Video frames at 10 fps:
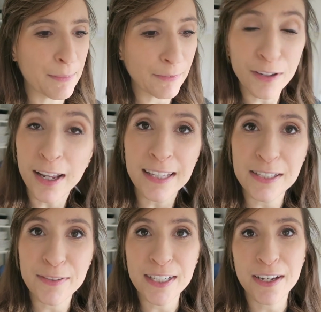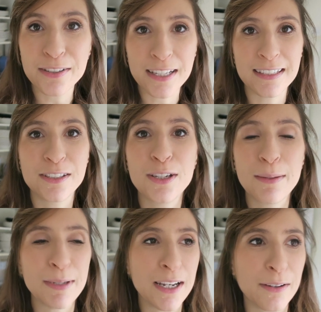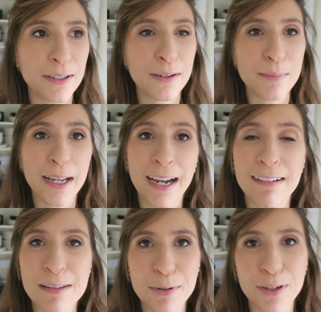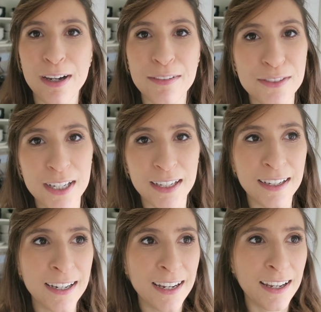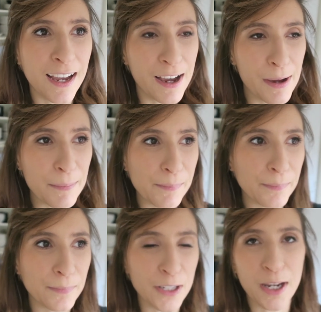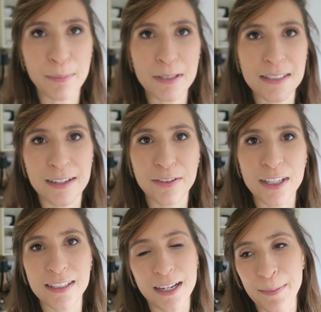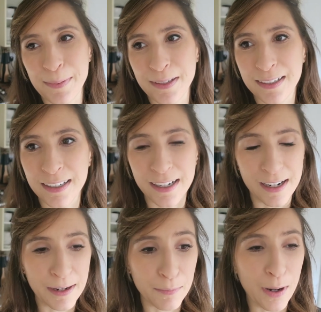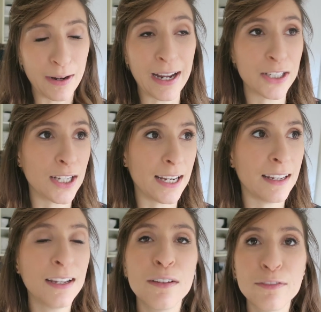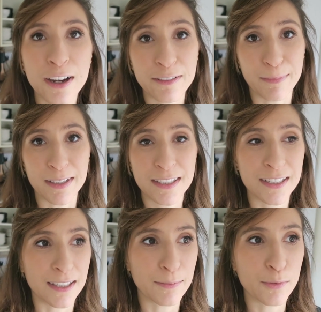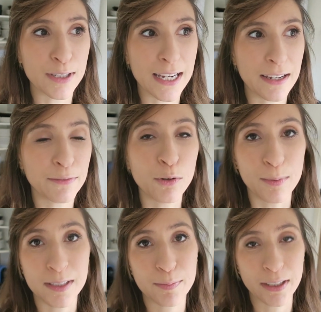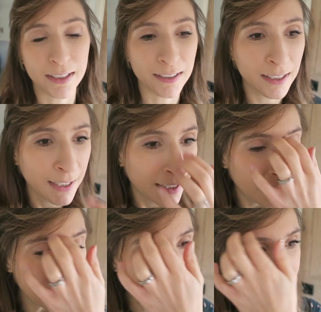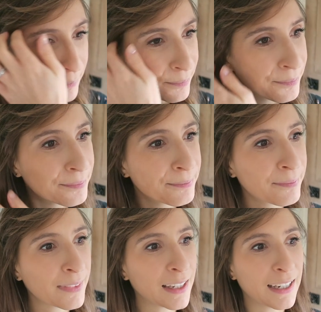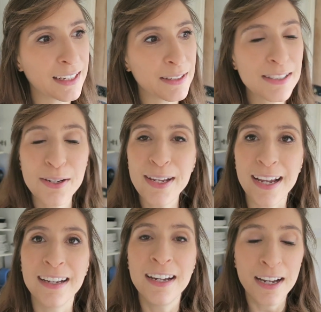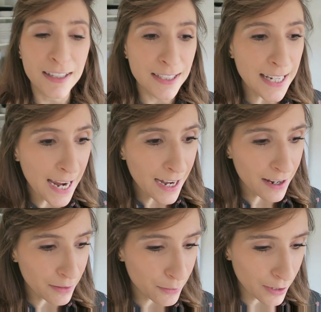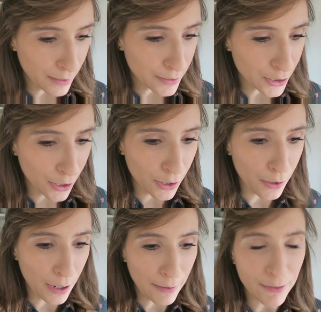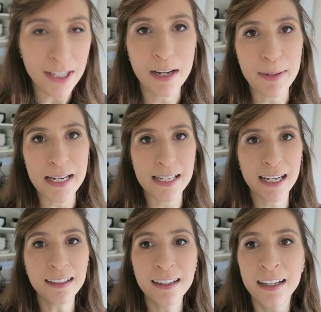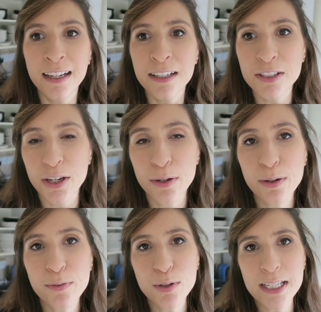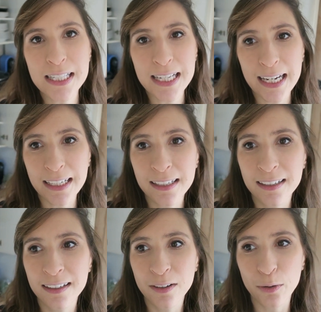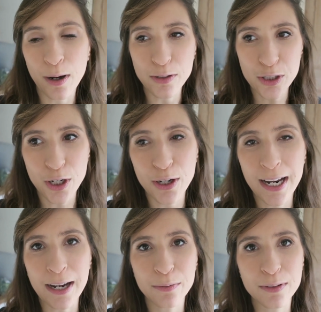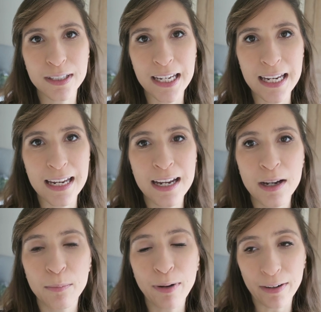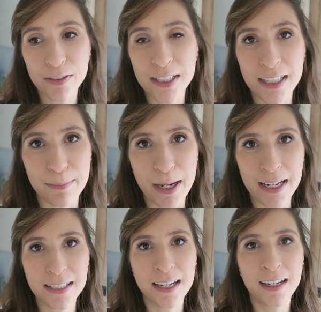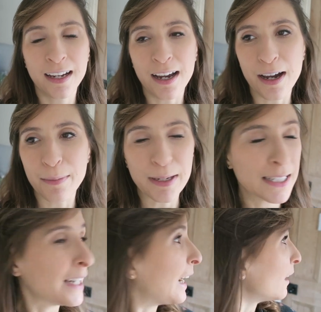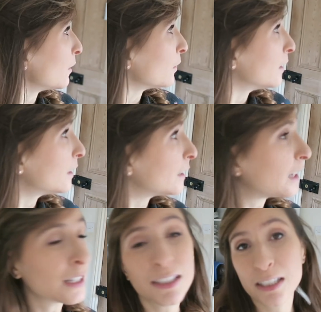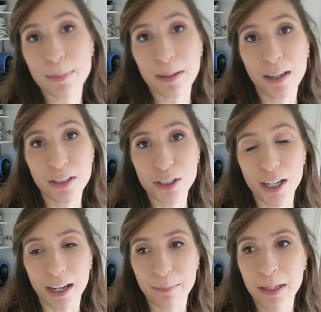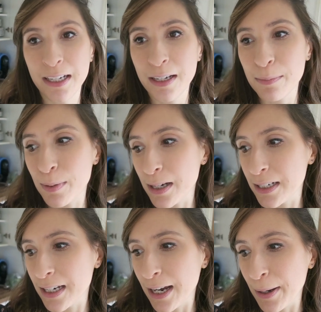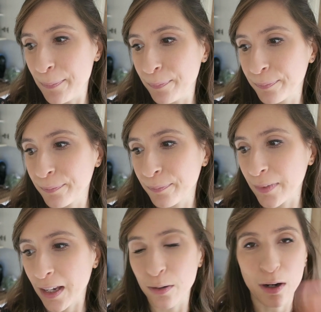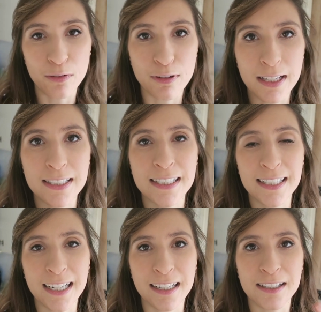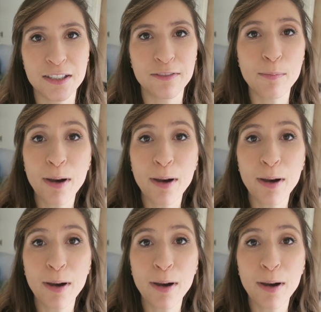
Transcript: if you like these videos, then do let me know and I might carry them on after the 9 months and everything's up. Well, actually 5 months, because I'm already 4 months pregnant. So yeah, today I thought I would show you everything I'm eating. So you'll have already seen, or I'll just show you now, the breakfast that I made. It's now just about lunchtime, but I'll go through that in a second. So for